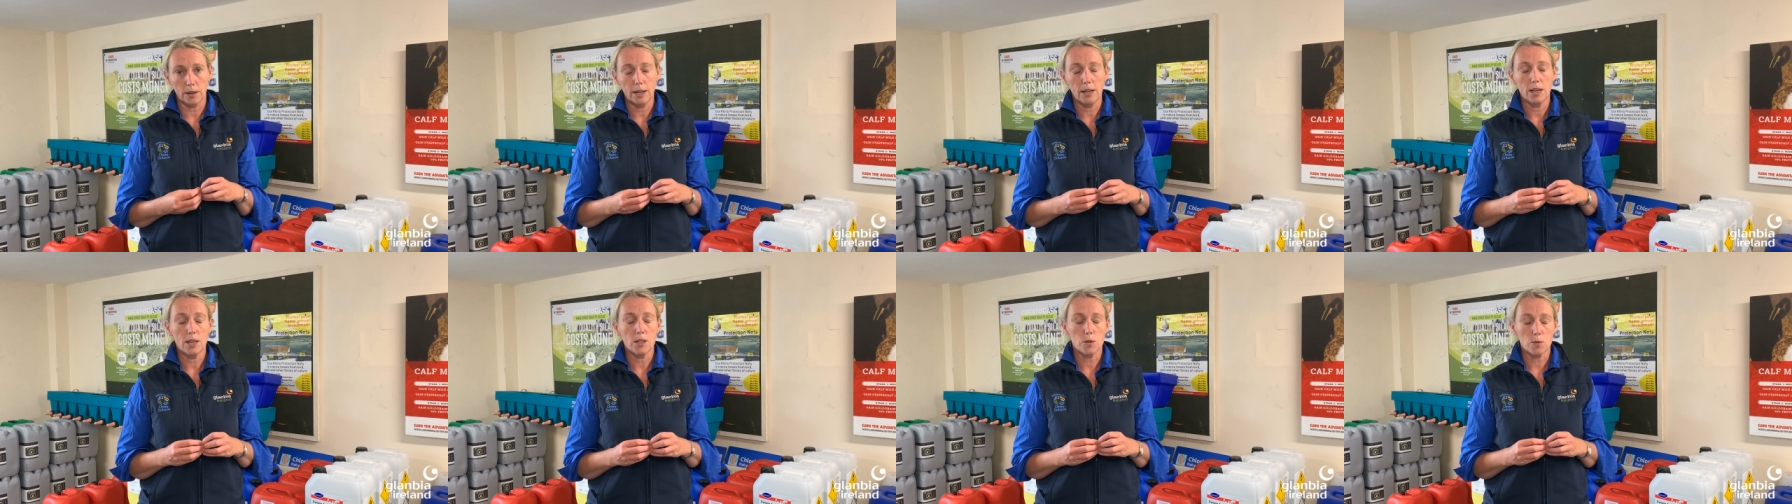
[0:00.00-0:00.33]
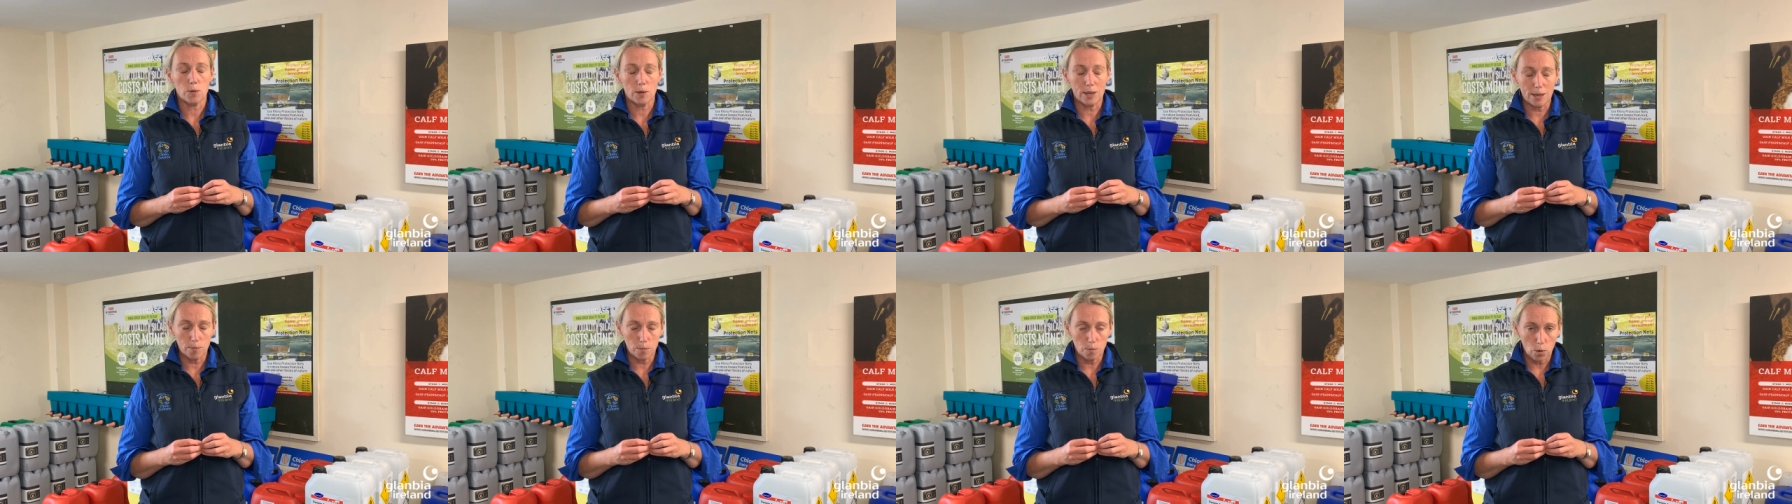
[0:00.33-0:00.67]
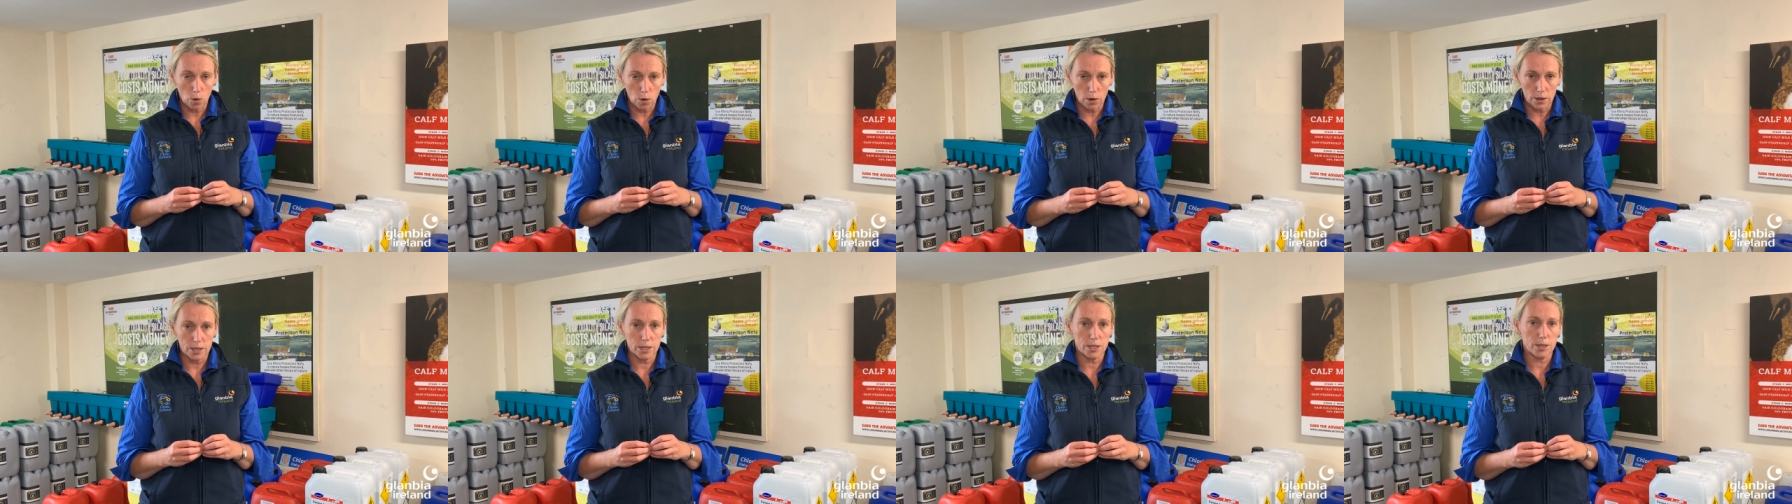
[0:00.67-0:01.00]
It's really
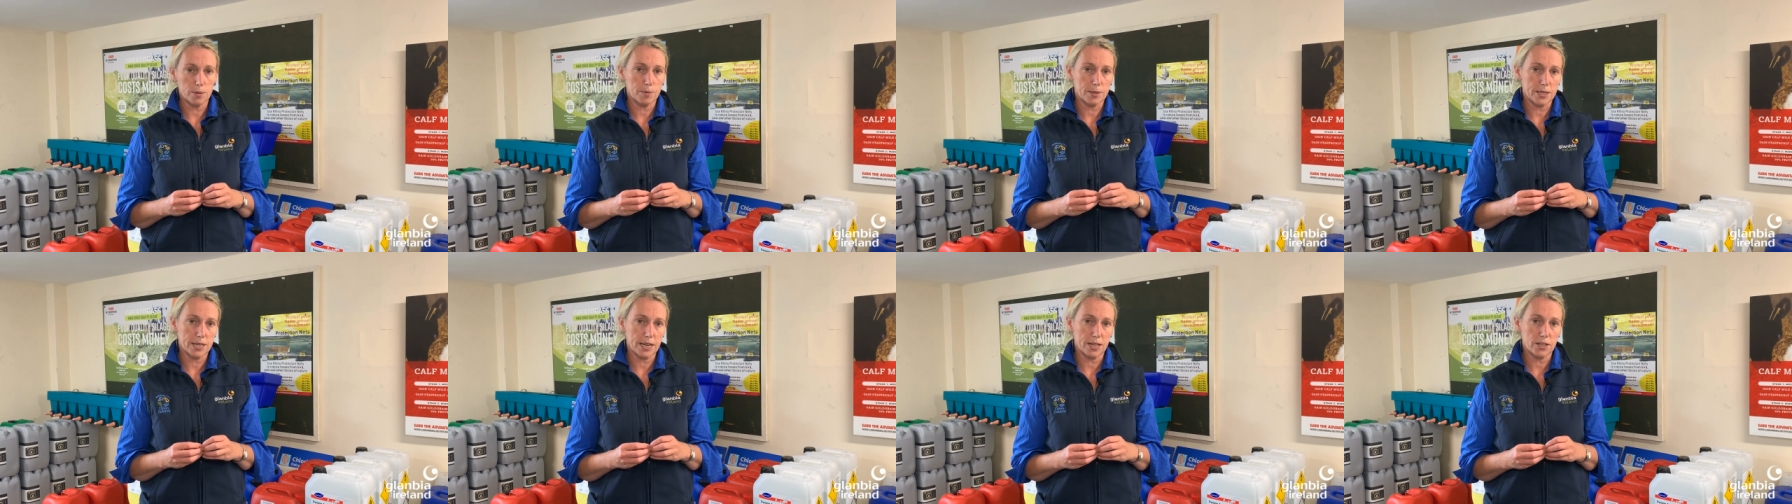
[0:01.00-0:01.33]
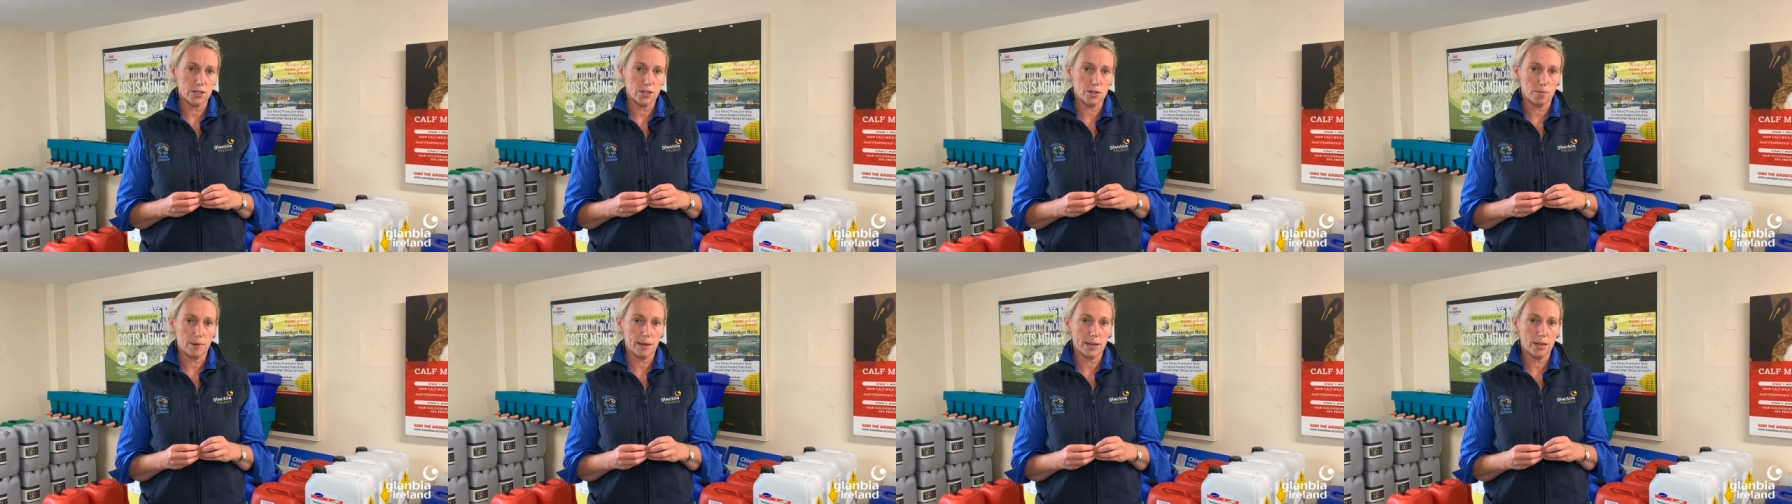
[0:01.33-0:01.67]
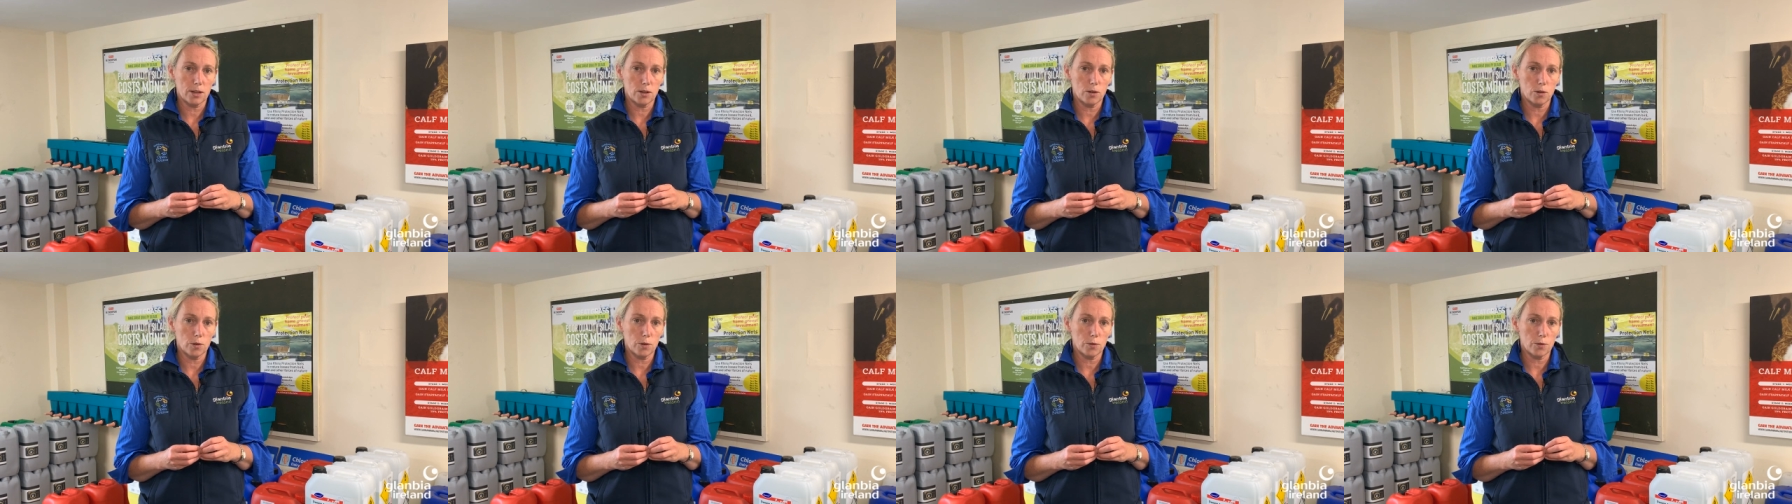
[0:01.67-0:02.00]
important to protect your plate cooler